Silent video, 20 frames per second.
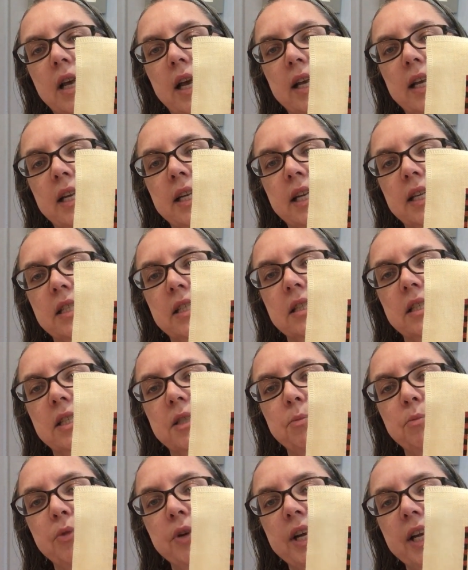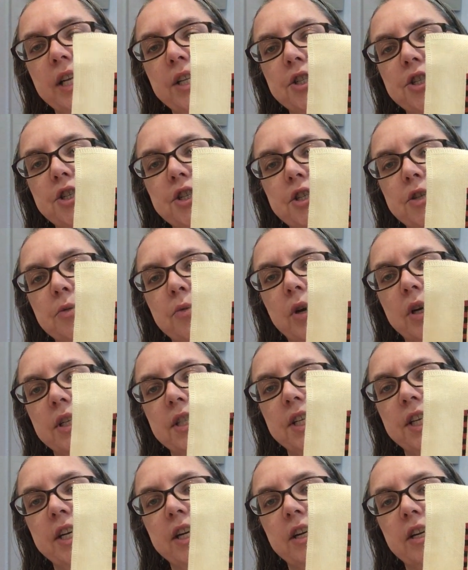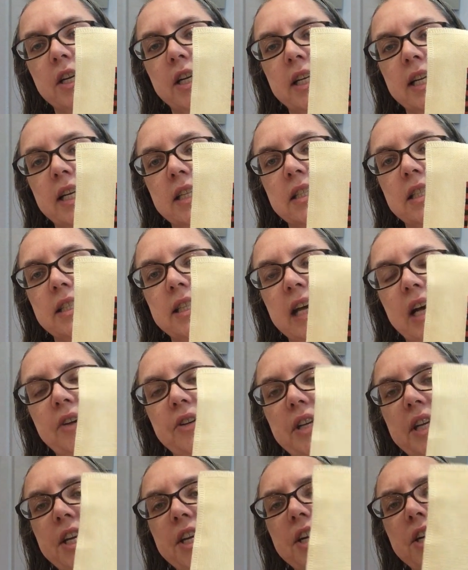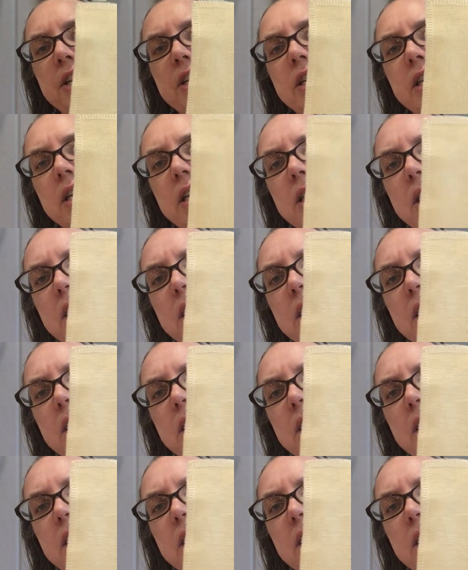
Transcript: I connected this branch, worked here, connected down here,